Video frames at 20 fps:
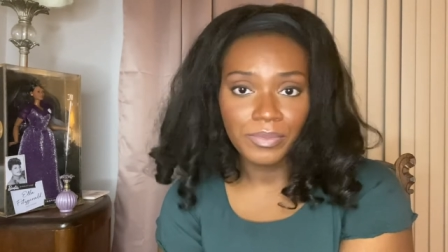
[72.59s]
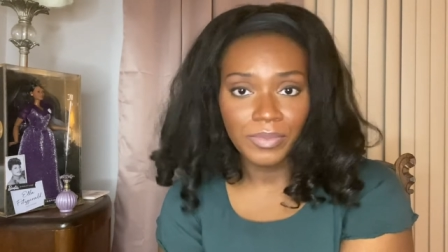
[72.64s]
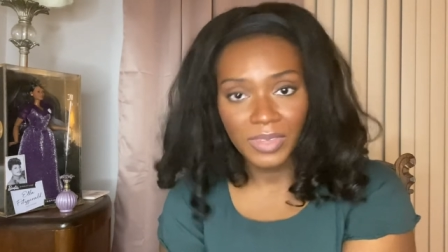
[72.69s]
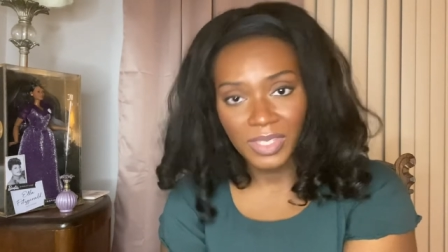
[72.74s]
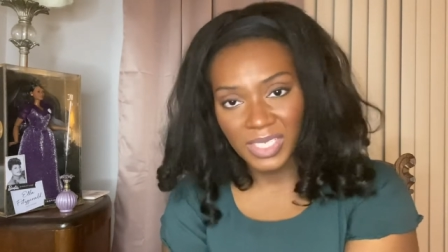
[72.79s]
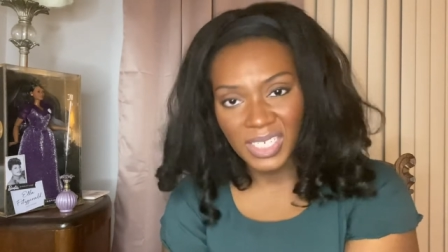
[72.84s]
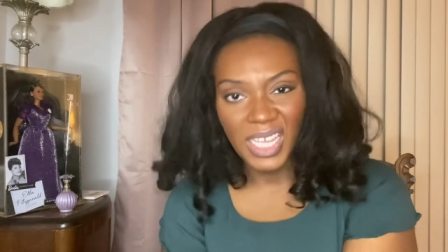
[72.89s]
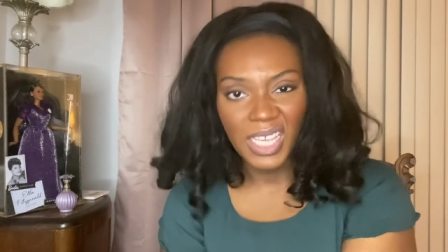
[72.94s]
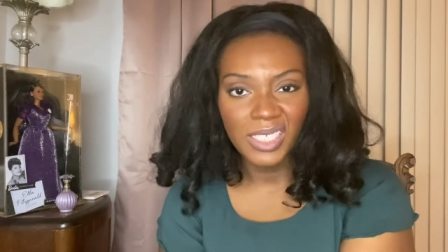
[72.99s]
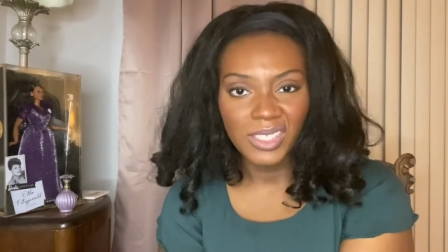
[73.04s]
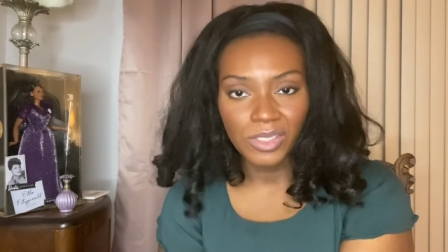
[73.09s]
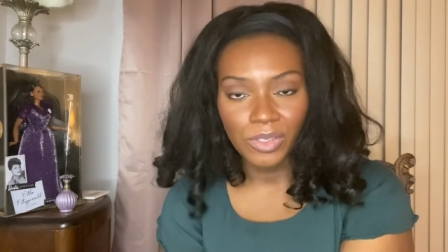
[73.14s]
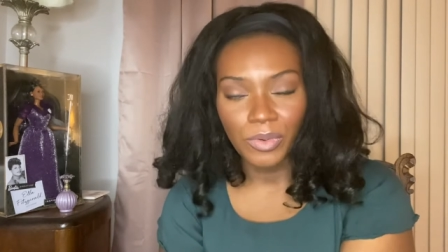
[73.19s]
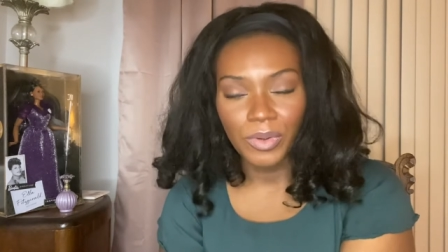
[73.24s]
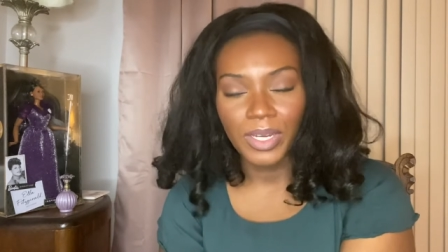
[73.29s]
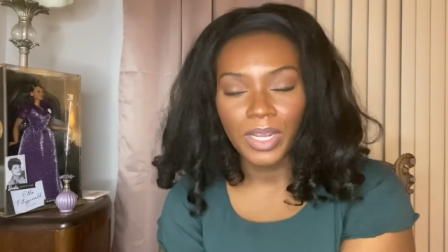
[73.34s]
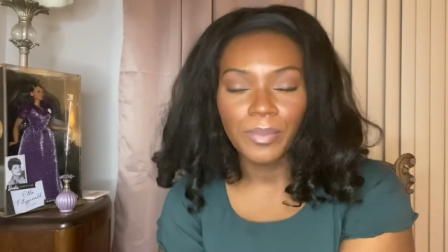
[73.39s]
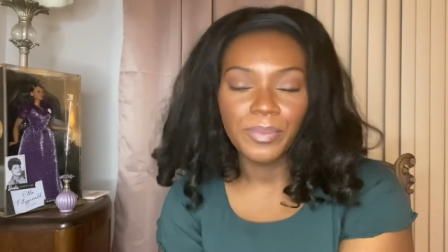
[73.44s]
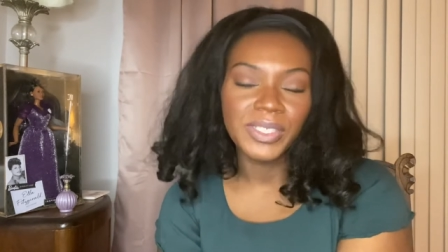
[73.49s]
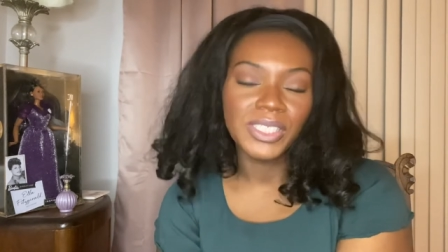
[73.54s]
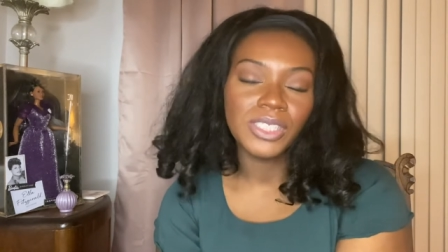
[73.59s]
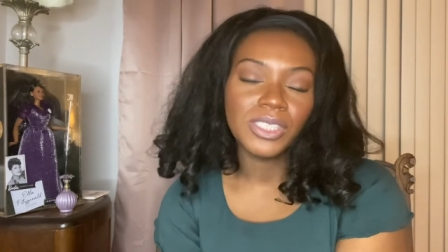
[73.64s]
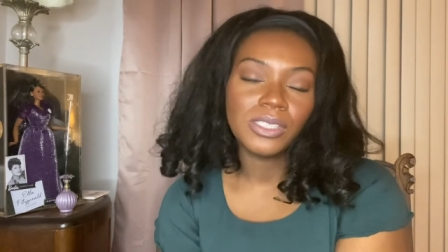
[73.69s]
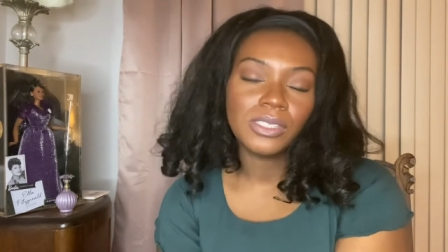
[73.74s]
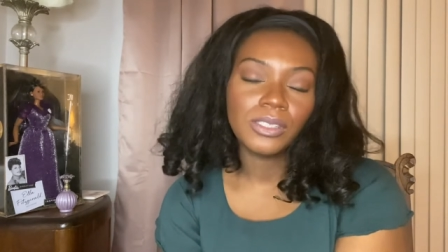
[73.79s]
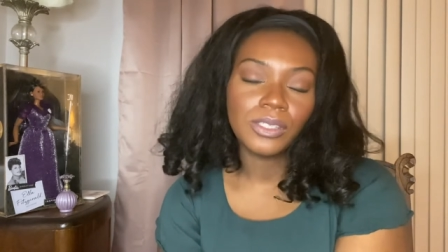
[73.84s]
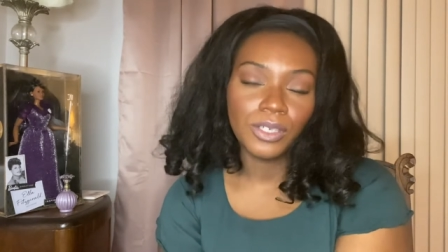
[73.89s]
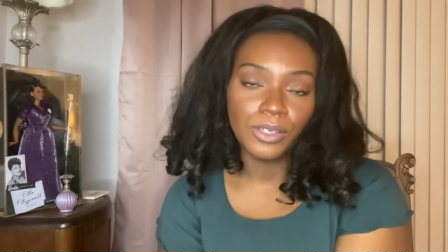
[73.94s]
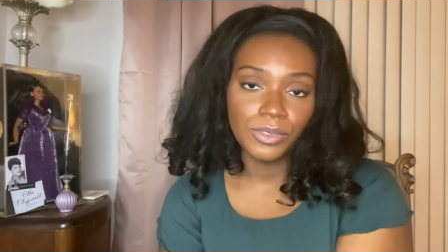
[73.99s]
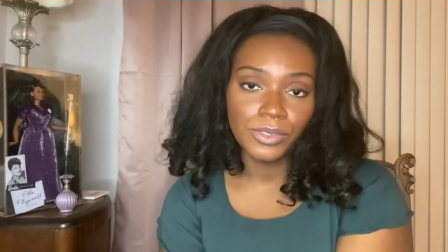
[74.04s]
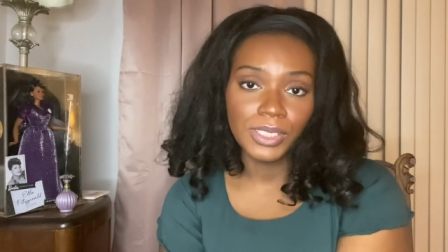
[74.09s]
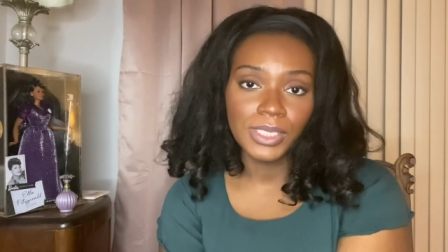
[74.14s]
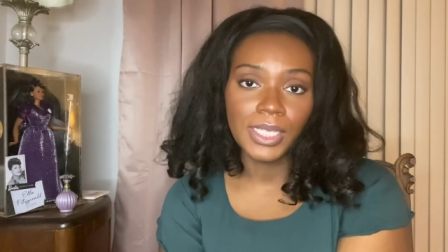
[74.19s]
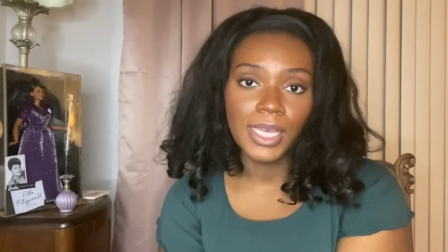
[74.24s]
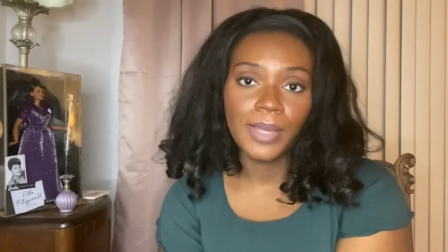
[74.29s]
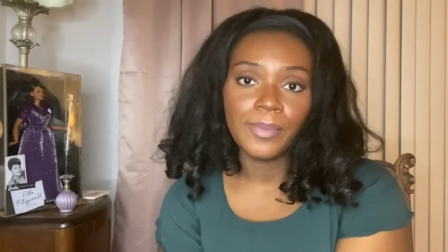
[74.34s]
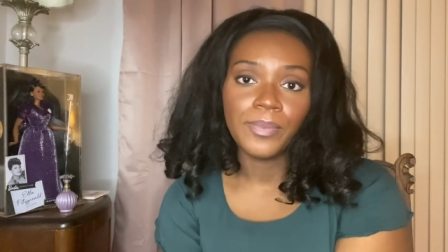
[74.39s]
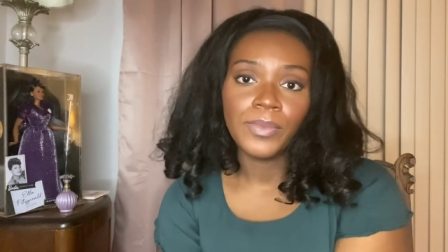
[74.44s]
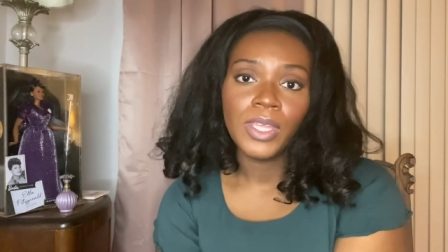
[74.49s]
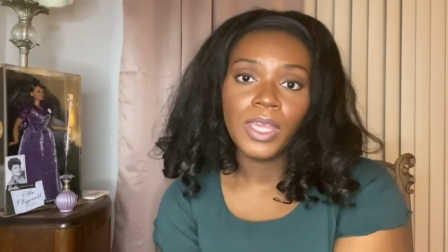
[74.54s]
the day is going up is Thursday.